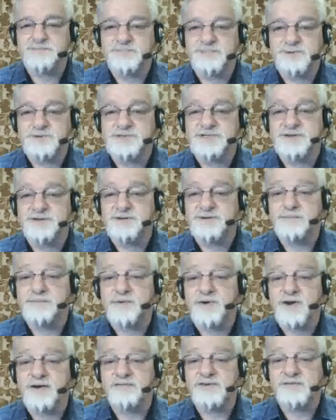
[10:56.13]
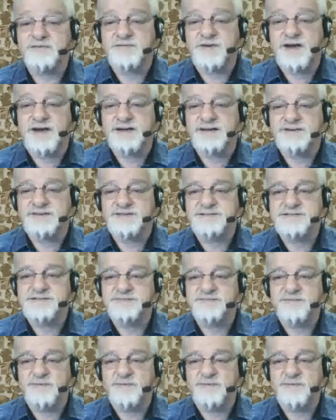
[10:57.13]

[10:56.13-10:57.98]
personal and private files